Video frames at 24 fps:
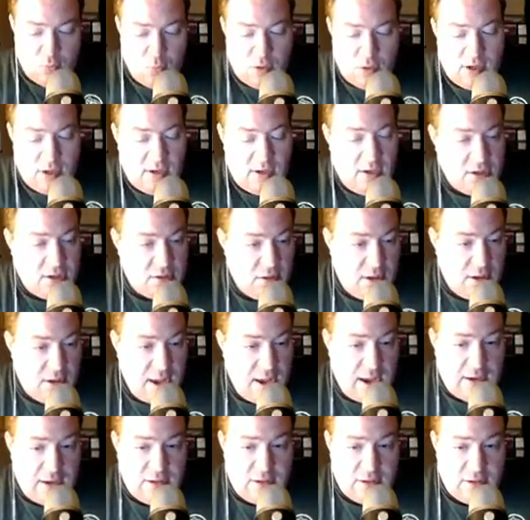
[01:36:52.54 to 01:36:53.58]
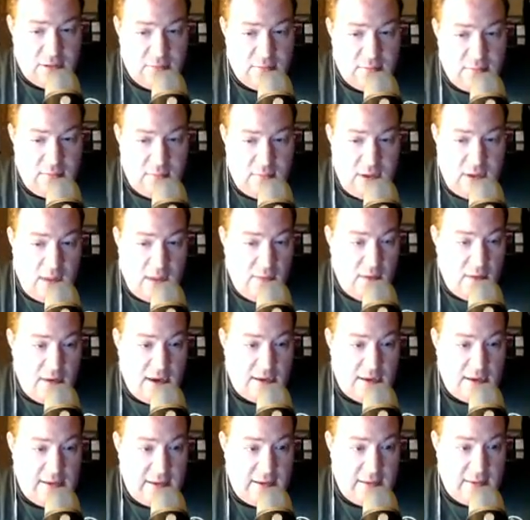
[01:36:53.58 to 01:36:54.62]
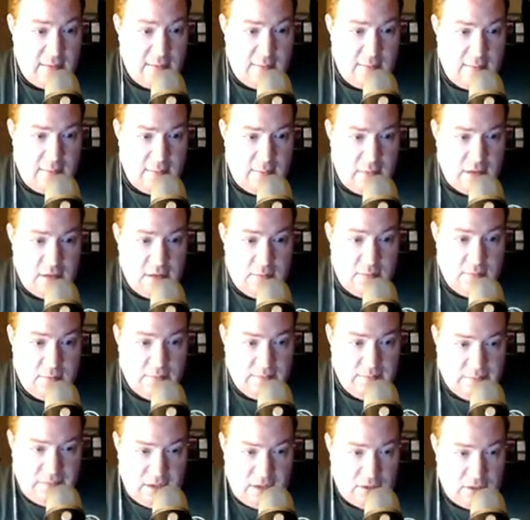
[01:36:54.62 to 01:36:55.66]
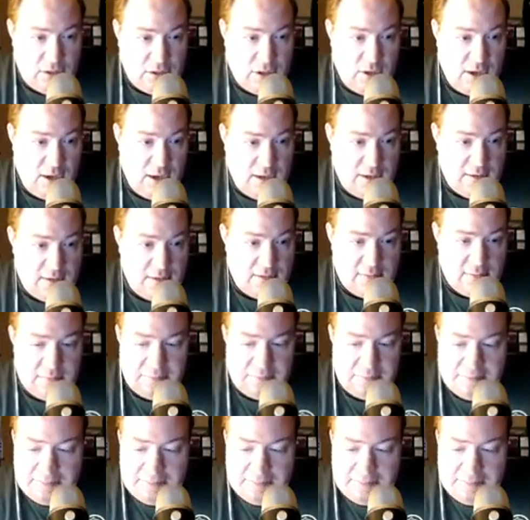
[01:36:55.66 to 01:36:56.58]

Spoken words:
1 additional action, and then that's it. The turn ends.